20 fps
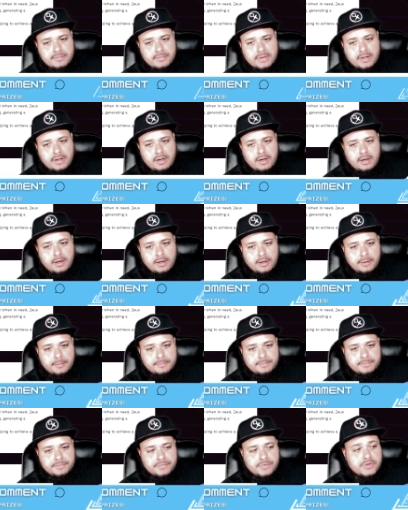
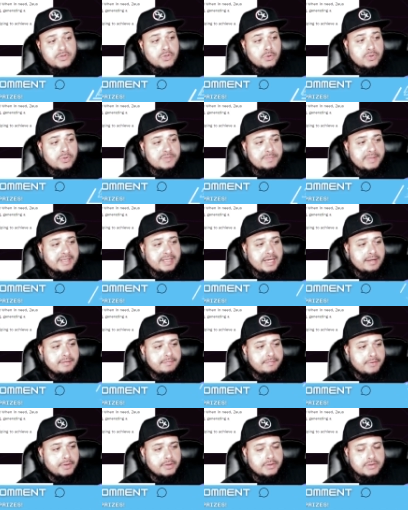so to speak, at
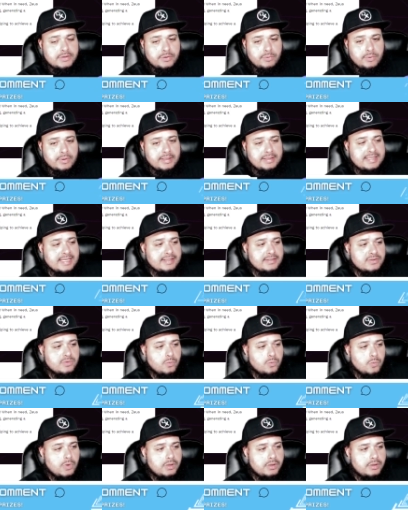first. You want to test the
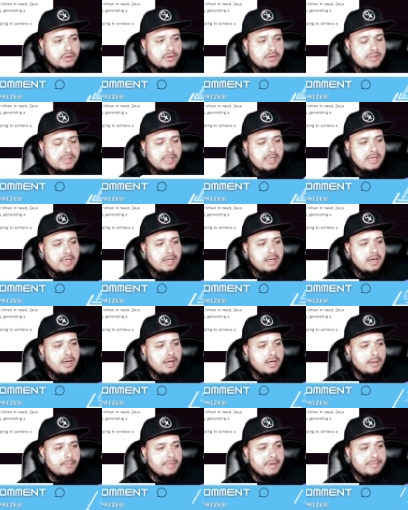waters,
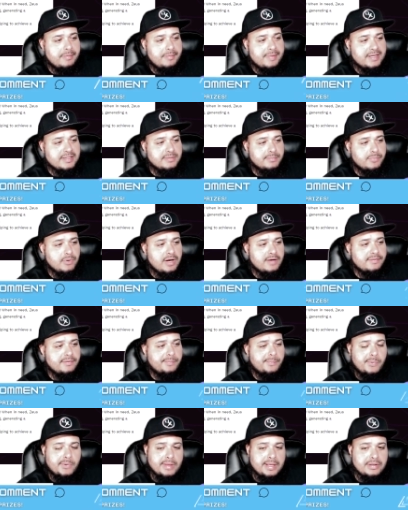maybe make some profit,
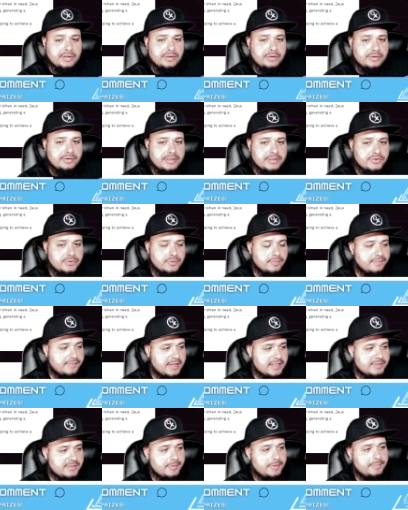pull out your initial
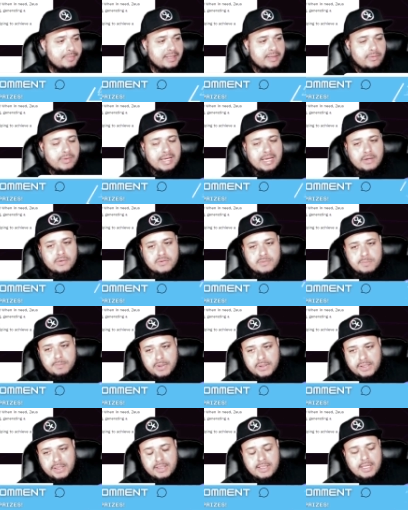investment, play with house
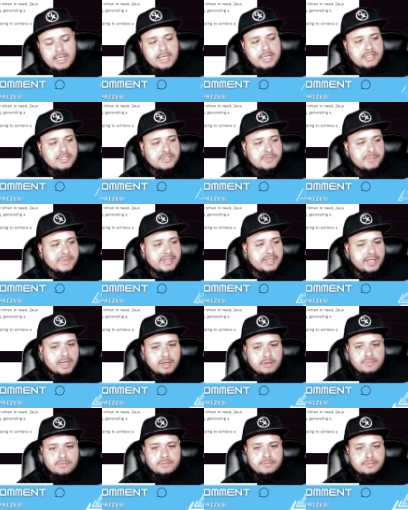money. Just be
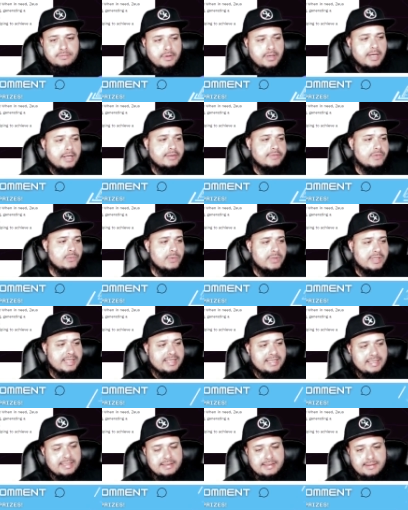careful. All right, so we're going to
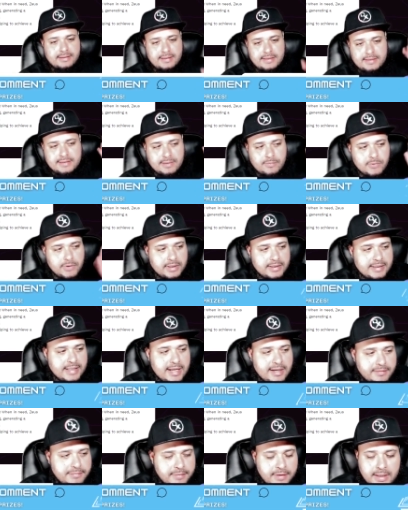get into this and we're going to
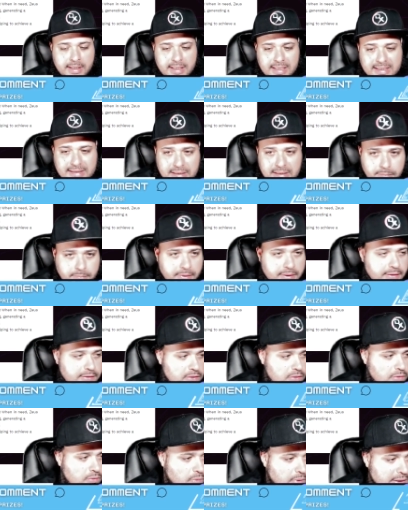dive deep
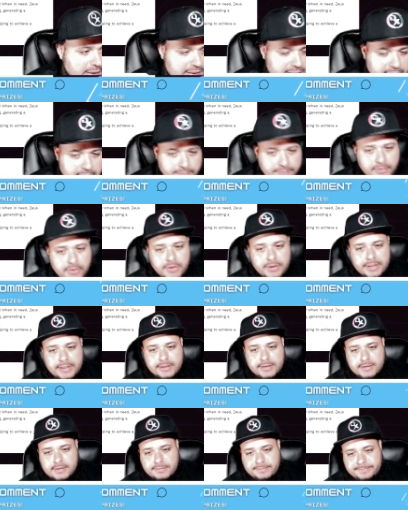into what Safe Earn
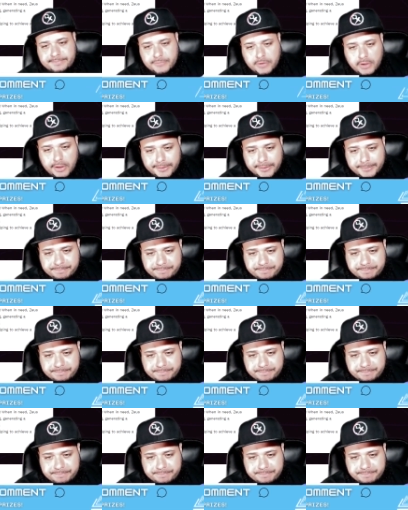is. All right,